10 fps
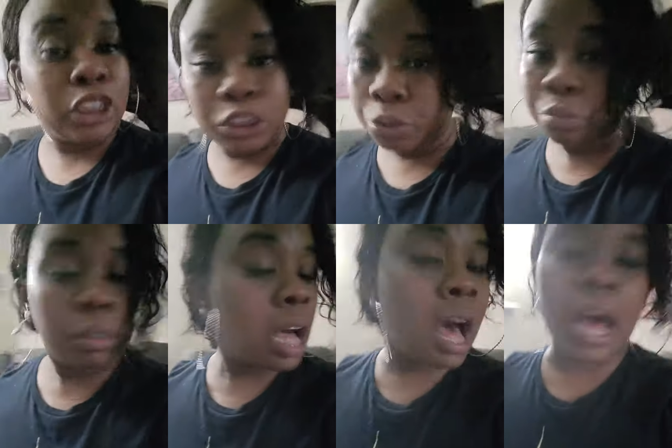you.
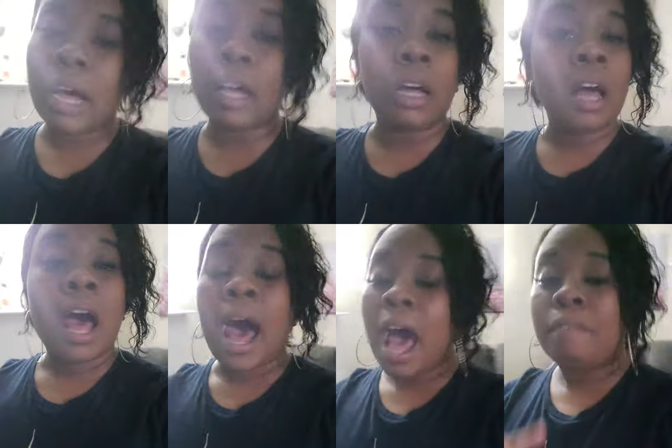I
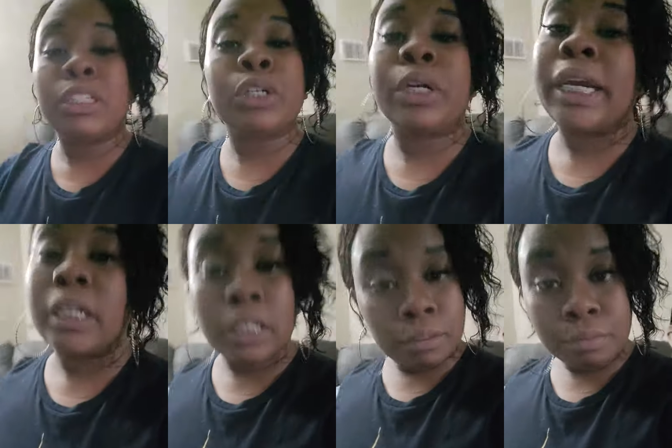have a
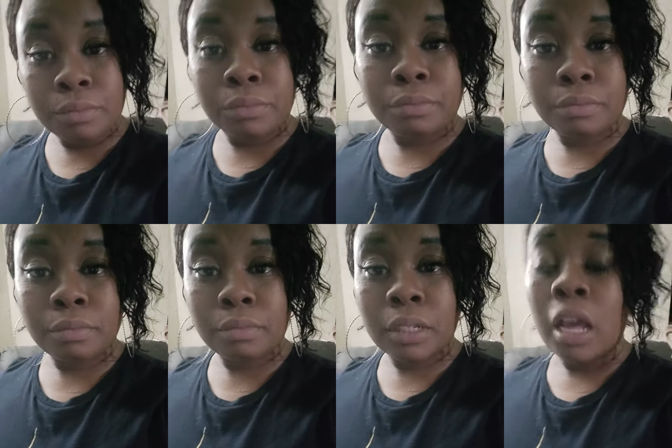degree.
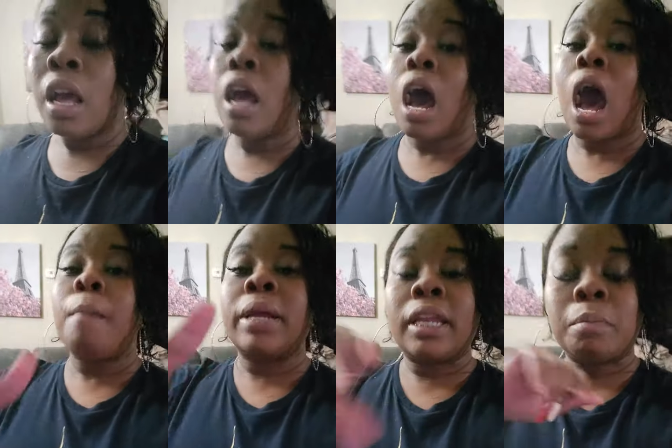
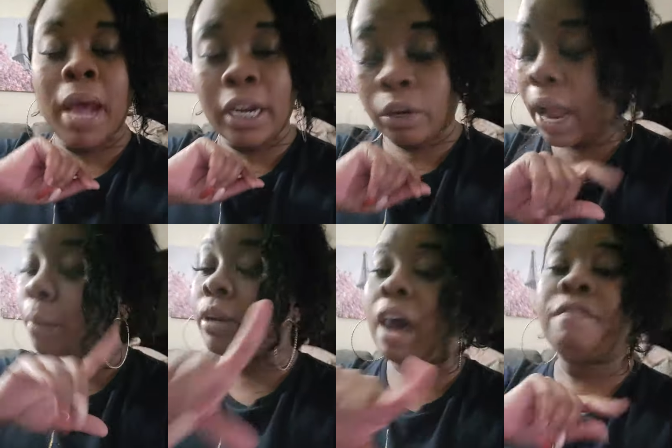I'm getting my degree. I
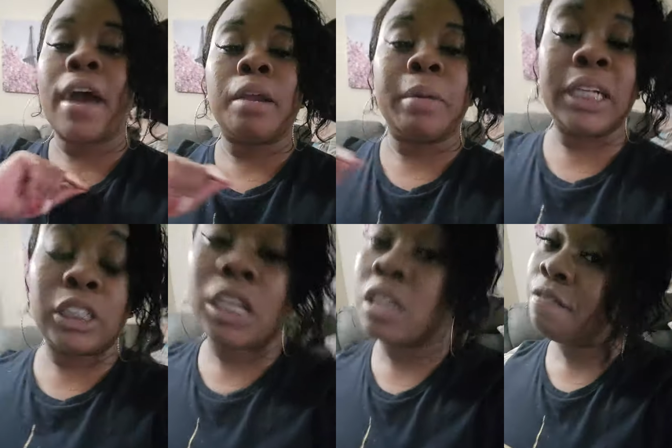will not fight a bitch.
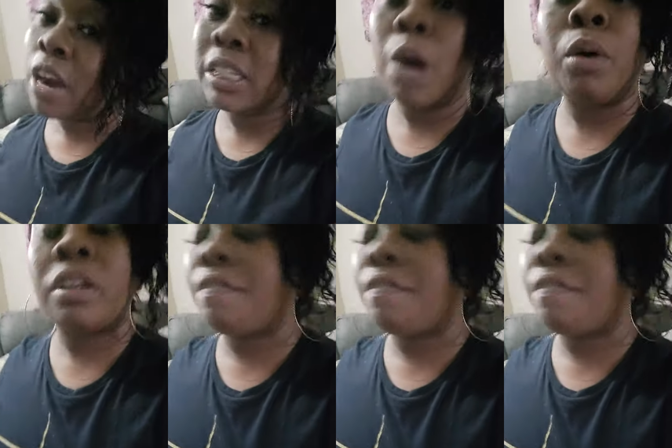Because at first I wanted